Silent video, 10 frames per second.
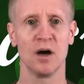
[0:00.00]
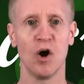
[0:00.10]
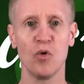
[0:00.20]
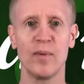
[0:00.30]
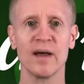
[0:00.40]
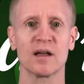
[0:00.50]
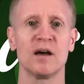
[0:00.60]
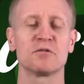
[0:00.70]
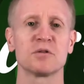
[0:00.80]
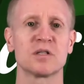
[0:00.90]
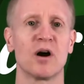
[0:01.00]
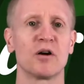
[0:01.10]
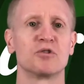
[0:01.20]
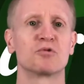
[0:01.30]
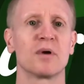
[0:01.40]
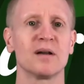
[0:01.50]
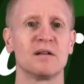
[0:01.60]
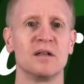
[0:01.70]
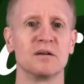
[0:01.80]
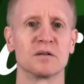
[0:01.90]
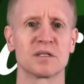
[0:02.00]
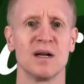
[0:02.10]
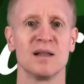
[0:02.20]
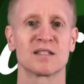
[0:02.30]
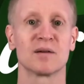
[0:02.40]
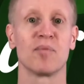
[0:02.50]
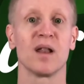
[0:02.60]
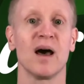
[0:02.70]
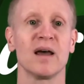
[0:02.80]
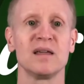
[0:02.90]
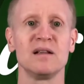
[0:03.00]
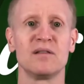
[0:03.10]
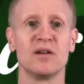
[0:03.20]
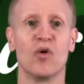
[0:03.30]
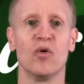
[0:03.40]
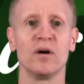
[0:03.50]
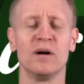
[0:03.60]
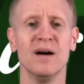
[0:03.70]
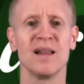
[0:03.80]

OPEC countries are drug dealers supplying the oil.